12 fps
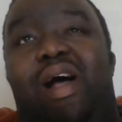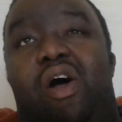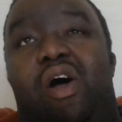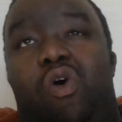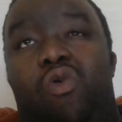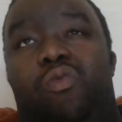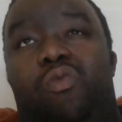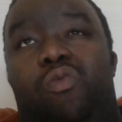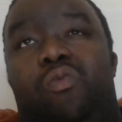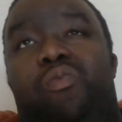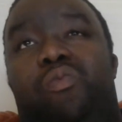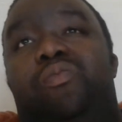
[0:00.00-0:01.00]
Get the
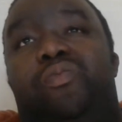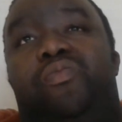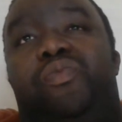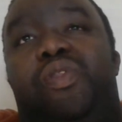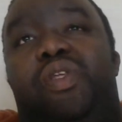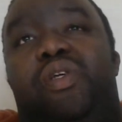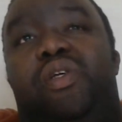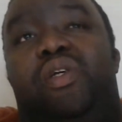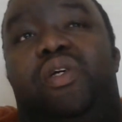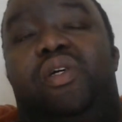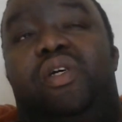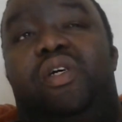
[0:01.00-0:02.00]
crowd behind them, get
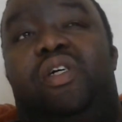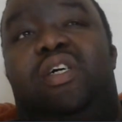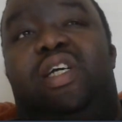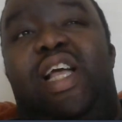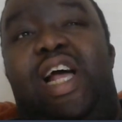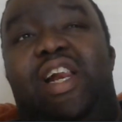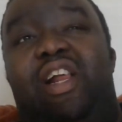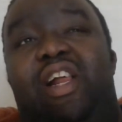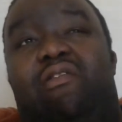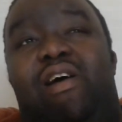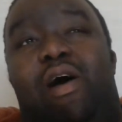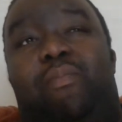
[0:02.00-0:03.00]
them lifted, get
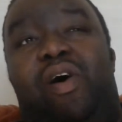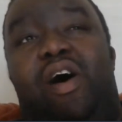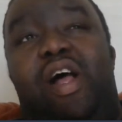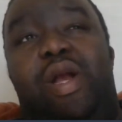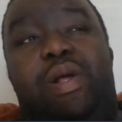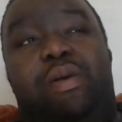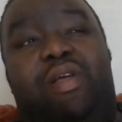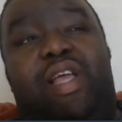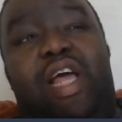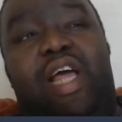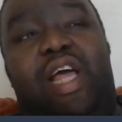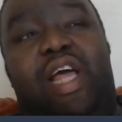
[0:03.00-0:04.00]
a big
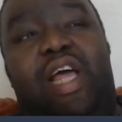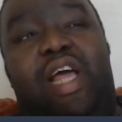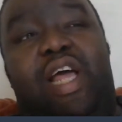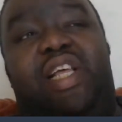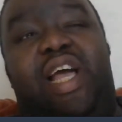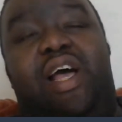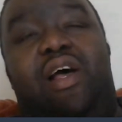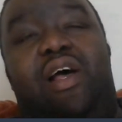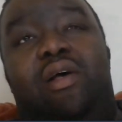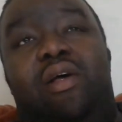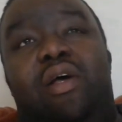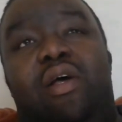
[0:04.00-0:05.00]
ovation for them,
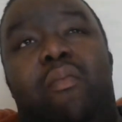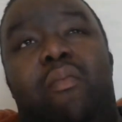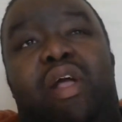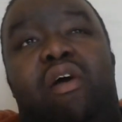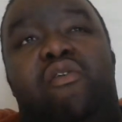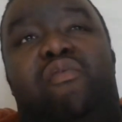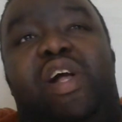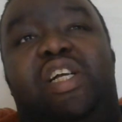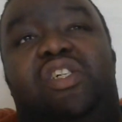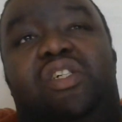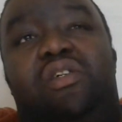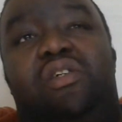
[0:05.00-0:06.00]
get their
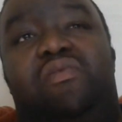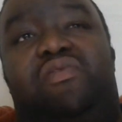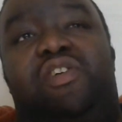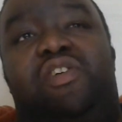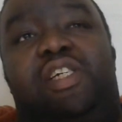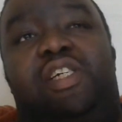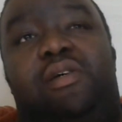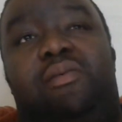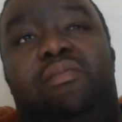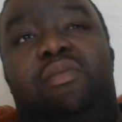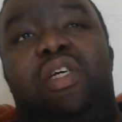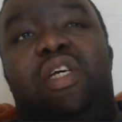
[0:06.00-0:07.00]
confidence right up.
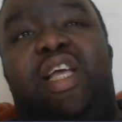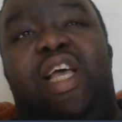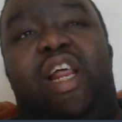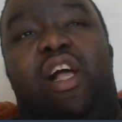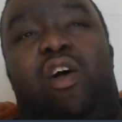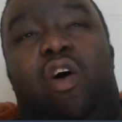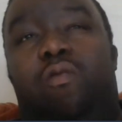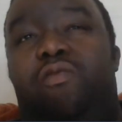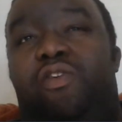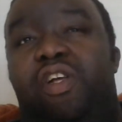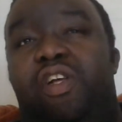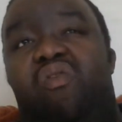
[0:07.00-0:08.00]
That's the
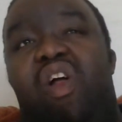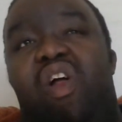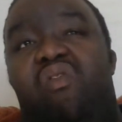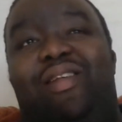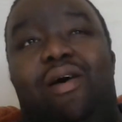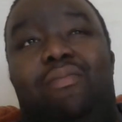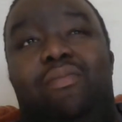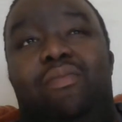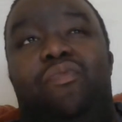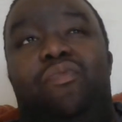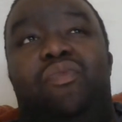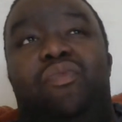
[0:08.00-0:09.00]
reason you do those things.
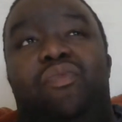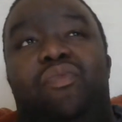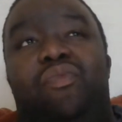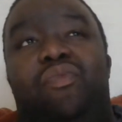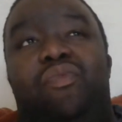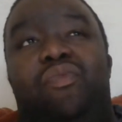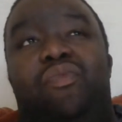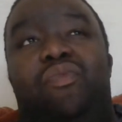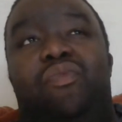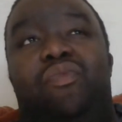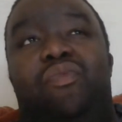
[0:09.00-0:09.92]
It's a psychology move.